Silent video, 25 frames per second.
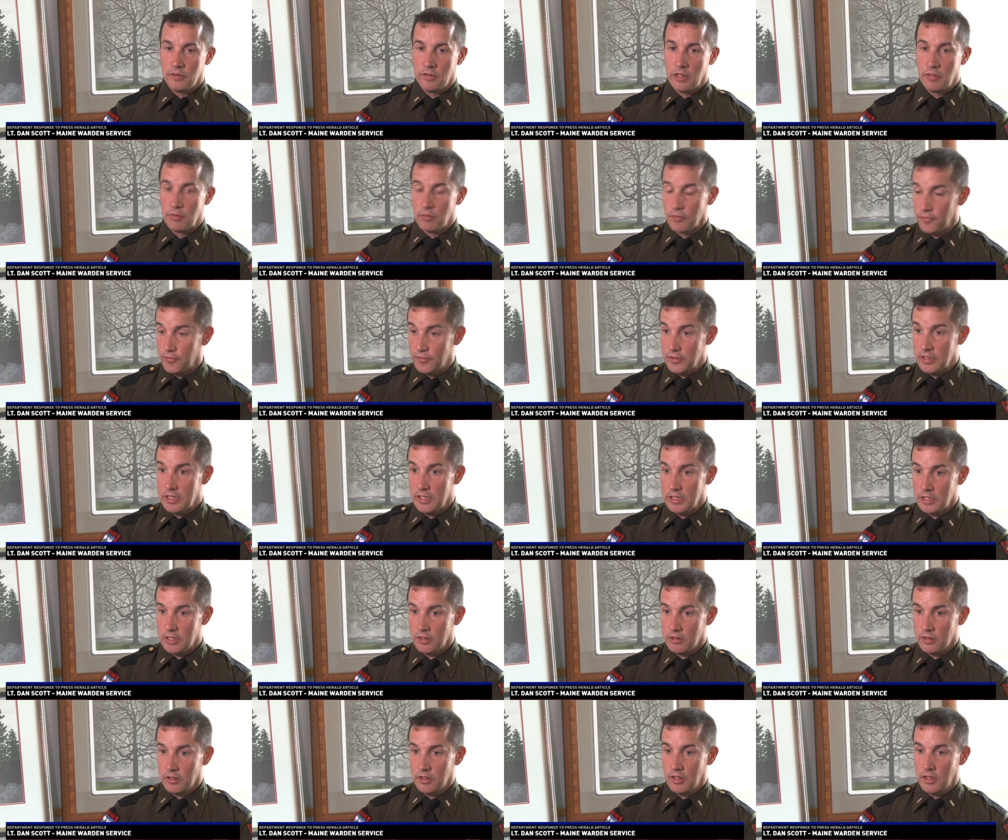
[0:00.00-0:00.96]
they were
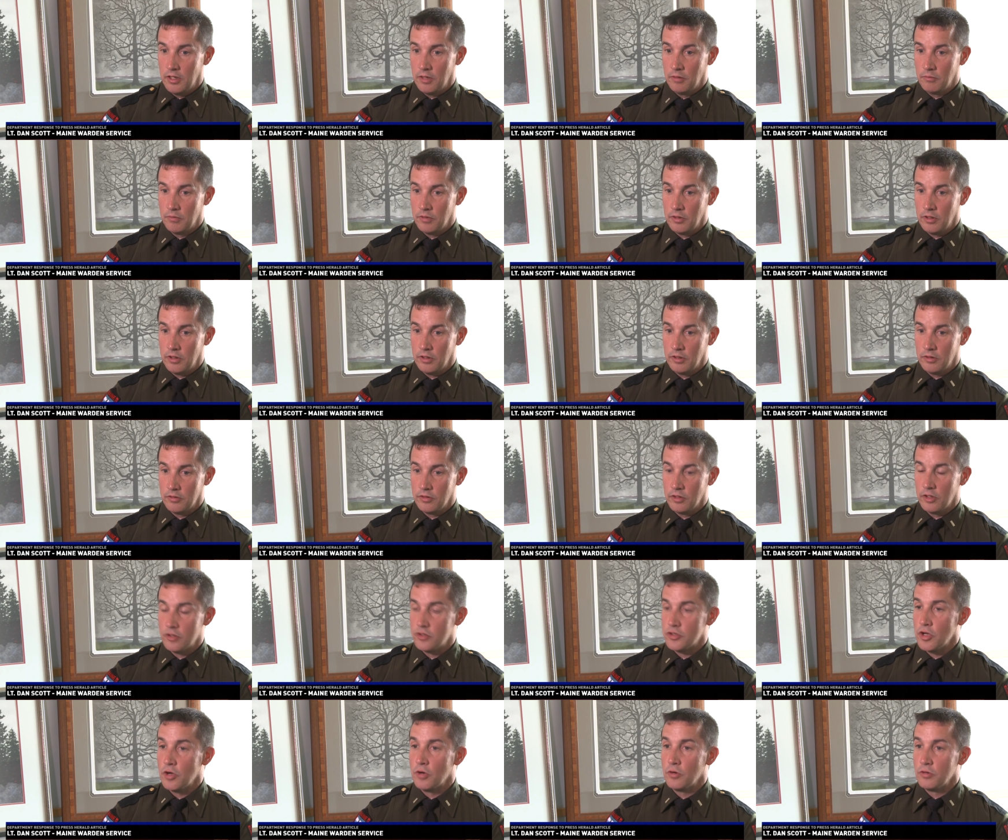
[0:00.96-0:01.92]
feeding um, a, a,
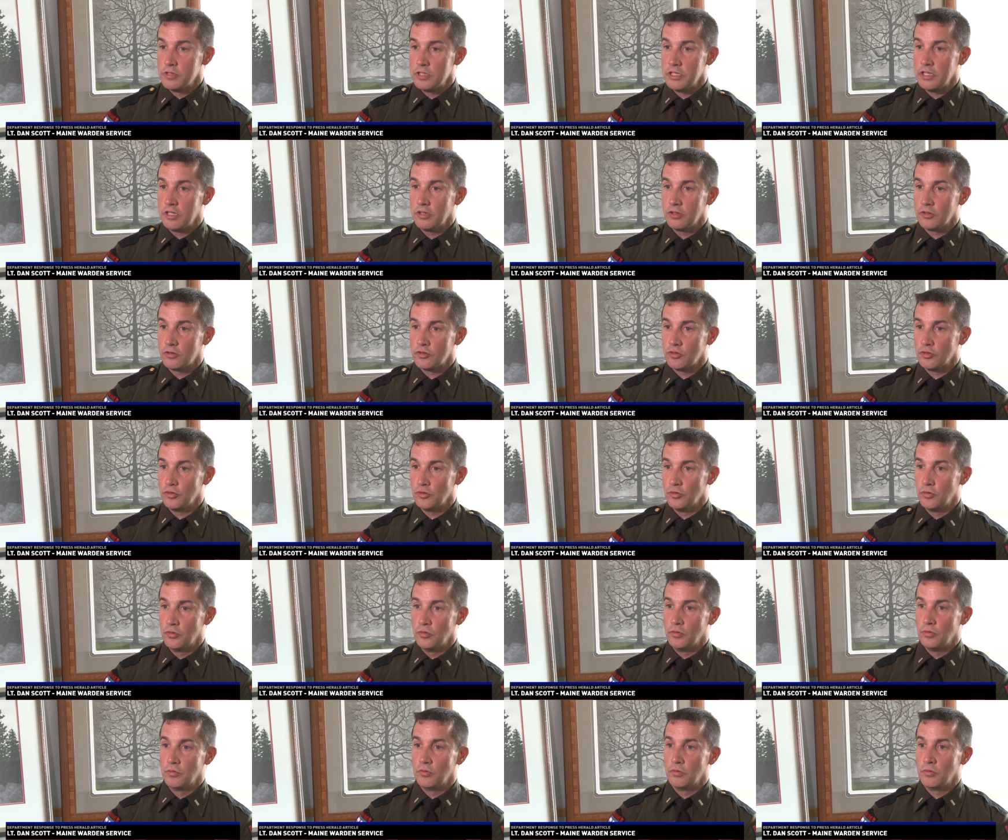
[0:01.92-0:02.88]
doe deer
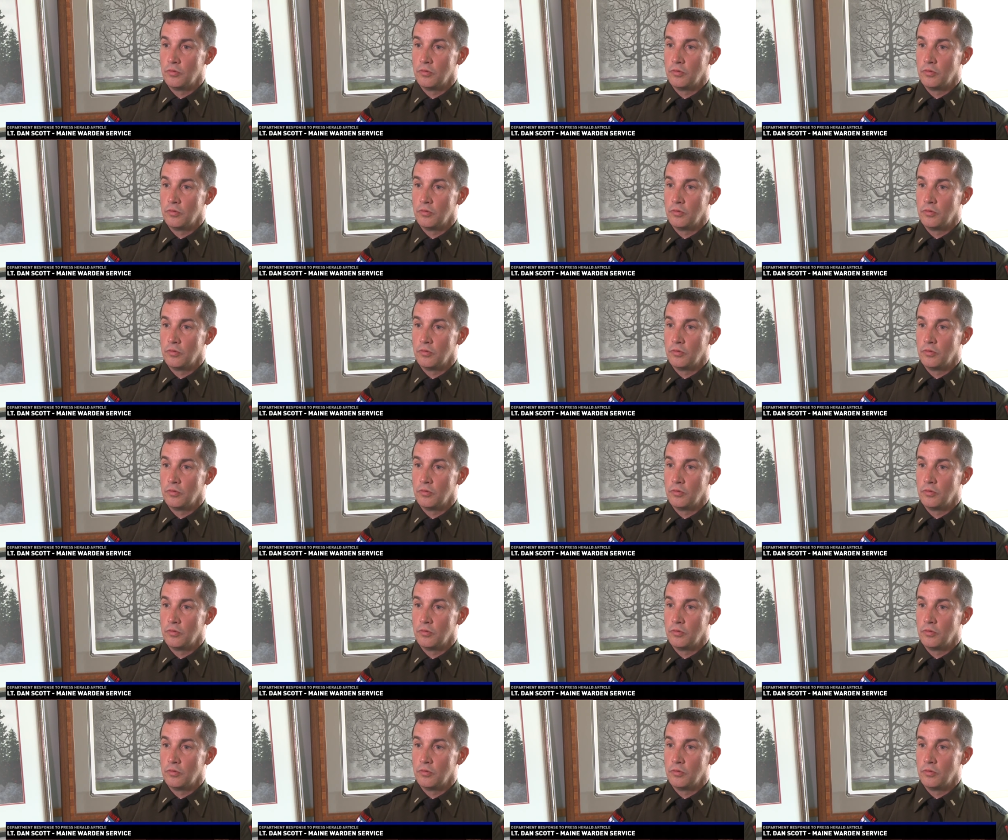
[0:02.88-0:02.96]
to